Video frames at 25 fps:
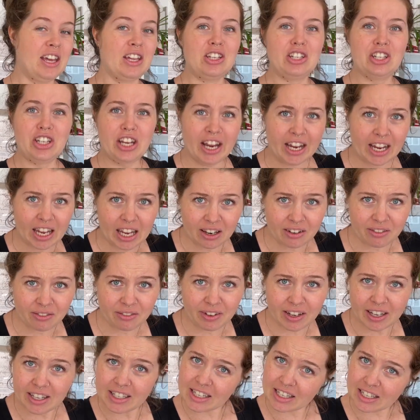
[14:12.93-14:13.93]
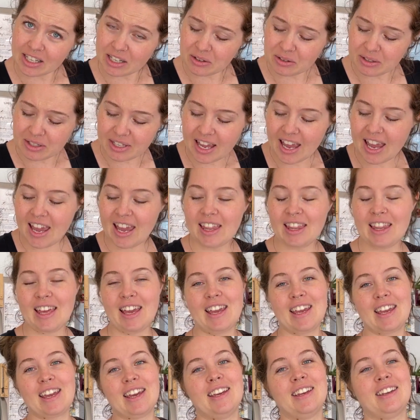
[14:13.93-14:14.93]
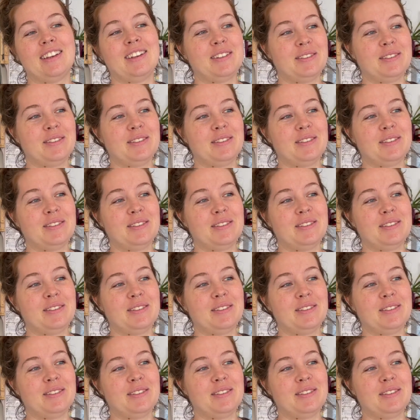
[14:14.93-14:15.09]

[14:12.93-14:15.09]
chicken feet, did you say? Like,